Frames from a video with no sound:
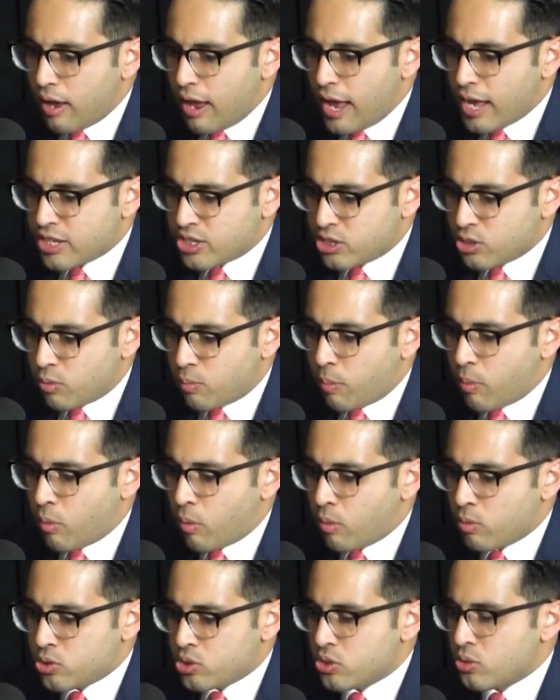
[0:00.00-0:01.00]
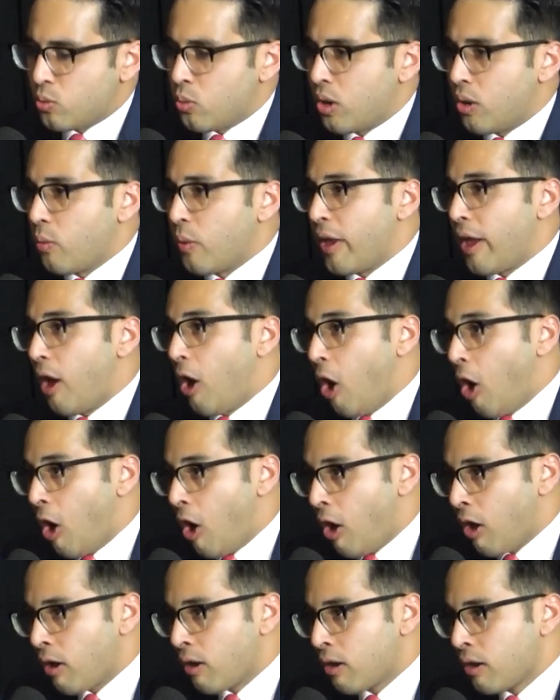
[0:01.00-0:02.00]
as opposed to what we
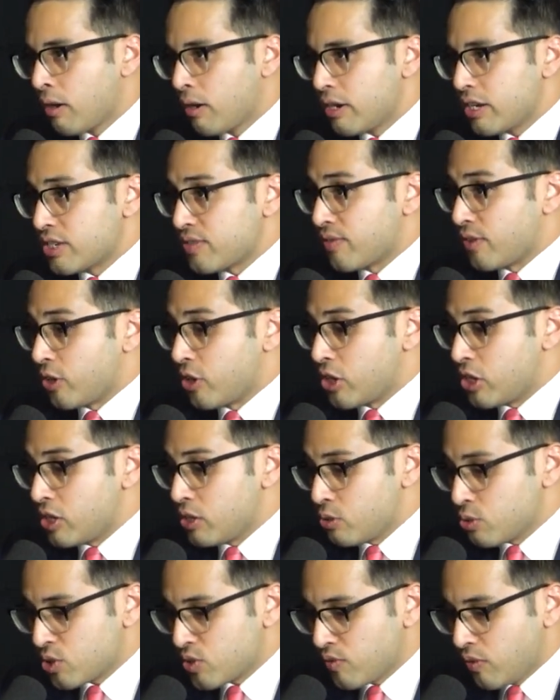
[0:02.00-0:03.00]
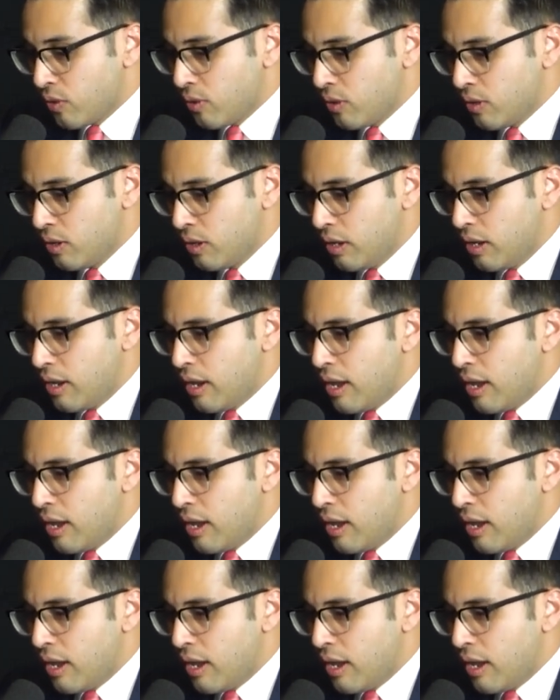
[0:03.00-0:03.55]
are, is very useful,